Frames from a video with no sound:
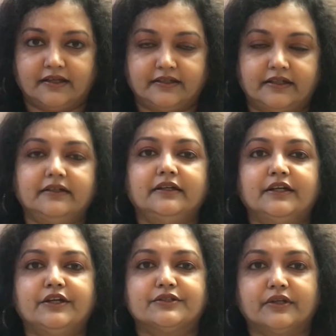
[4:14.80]
Yeah.
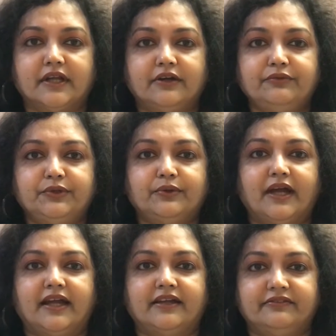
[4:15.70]
So now you
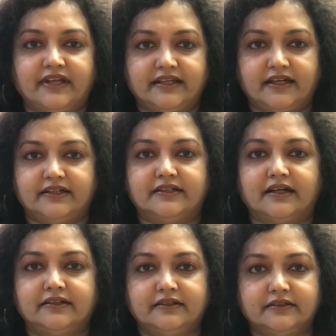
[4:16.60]
have an
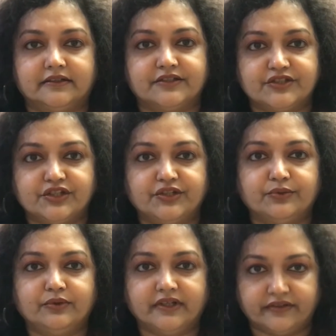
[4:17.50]
entire
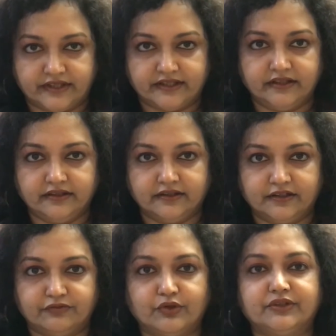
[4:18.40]
schedule ready
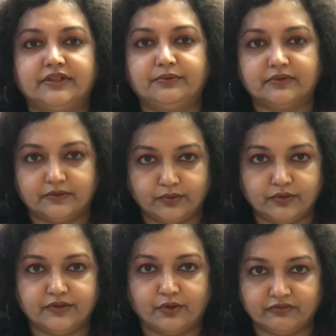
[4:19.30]
for the
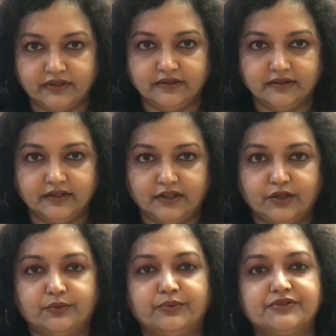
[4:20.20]
whole novel,
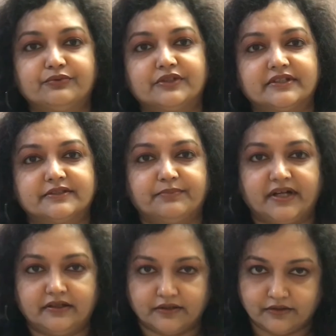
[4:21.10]
which would
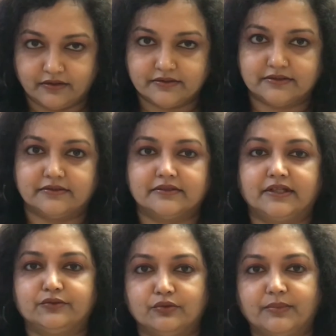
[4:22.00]
spread across,
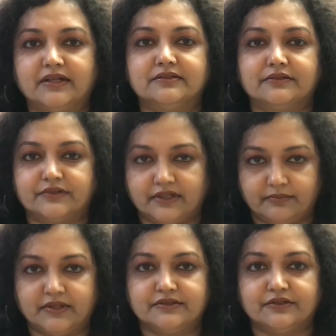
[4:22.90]
say, 2 months or 3
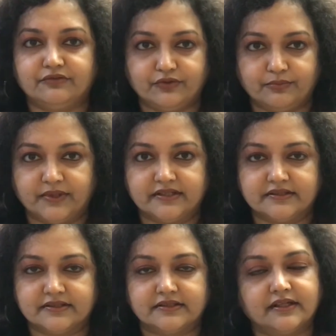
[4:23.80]
months or 4
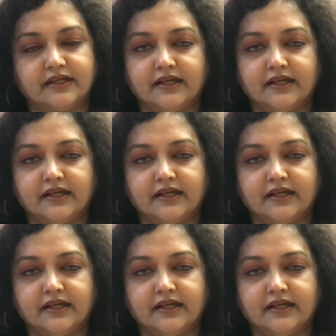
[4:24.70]
months.